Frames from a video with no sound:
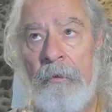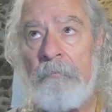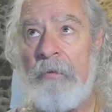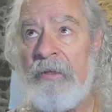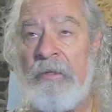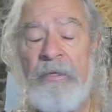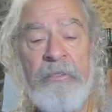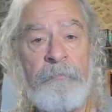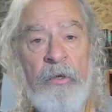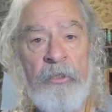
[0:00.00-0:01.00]
but it is
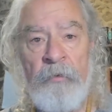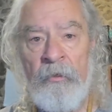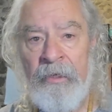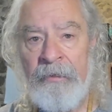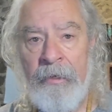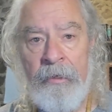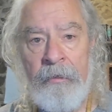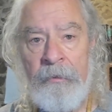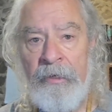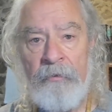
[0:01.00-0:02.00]
possible that
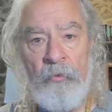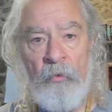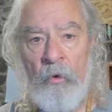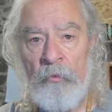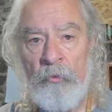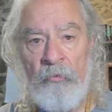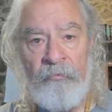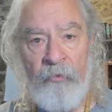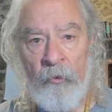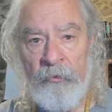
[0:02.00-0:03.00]
I need to go to
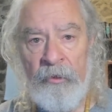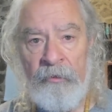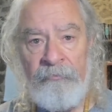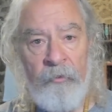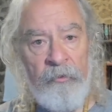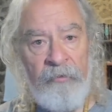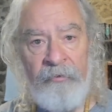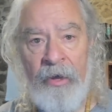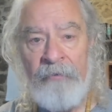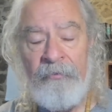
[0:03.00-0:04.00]
40,
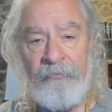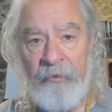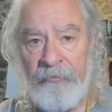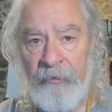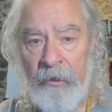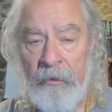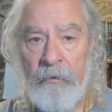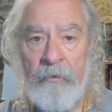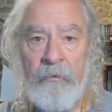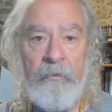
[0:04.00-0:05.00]
45, 50
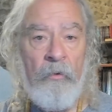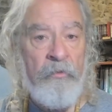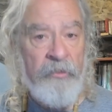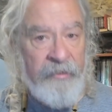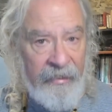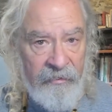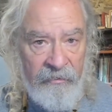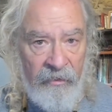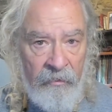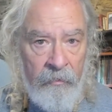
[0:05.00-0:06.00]
or
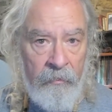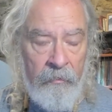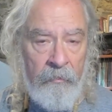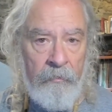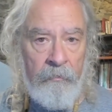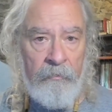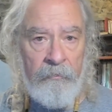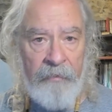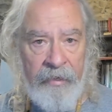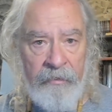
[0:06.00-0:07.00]
60
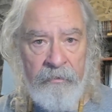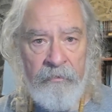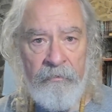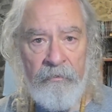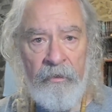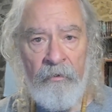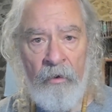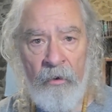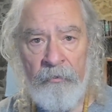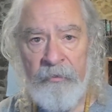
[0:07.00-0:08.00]
days in
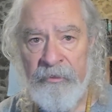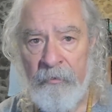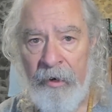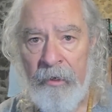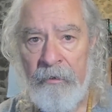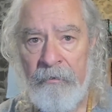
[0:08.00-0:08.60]
hunger strike.